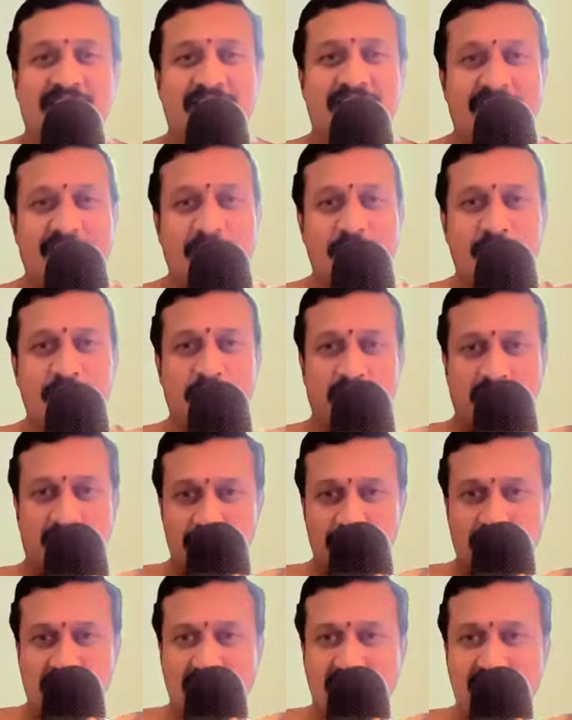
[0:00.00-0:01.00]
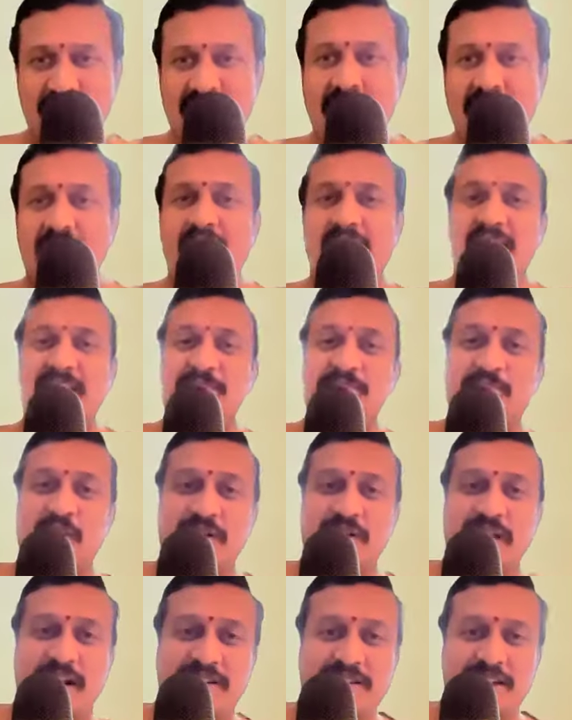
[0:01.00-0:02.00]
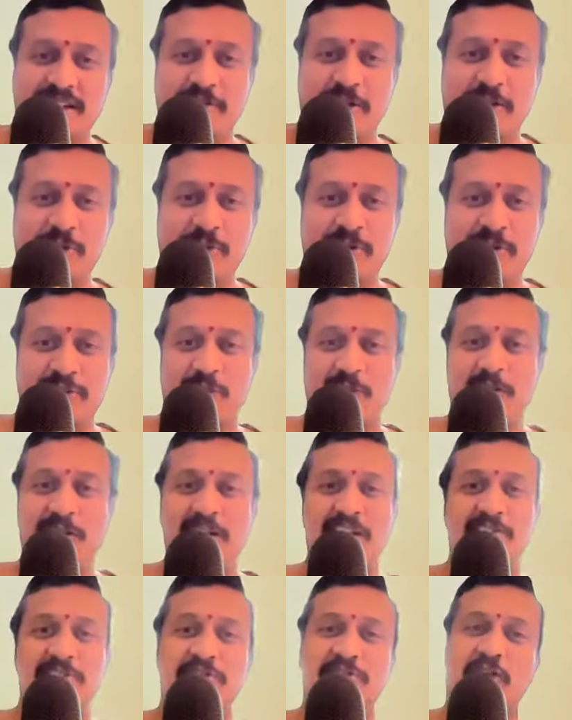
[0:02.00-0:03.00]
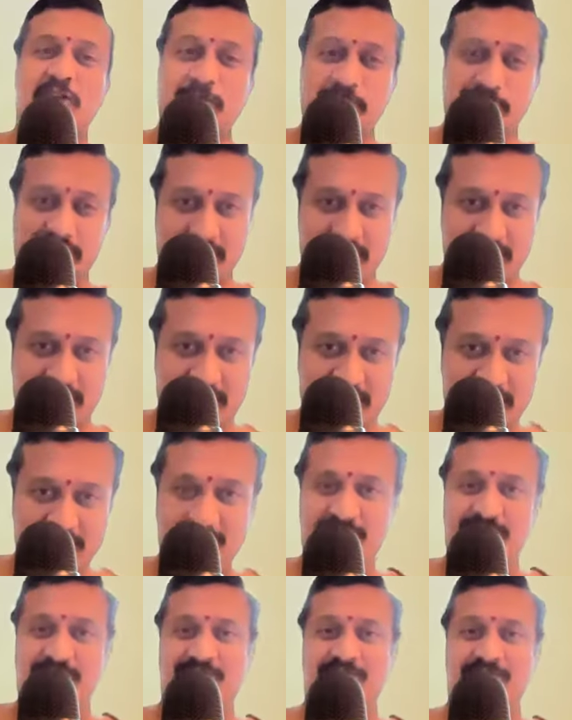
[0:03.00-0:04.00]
He who remains and protects everyone is called as Sthapati,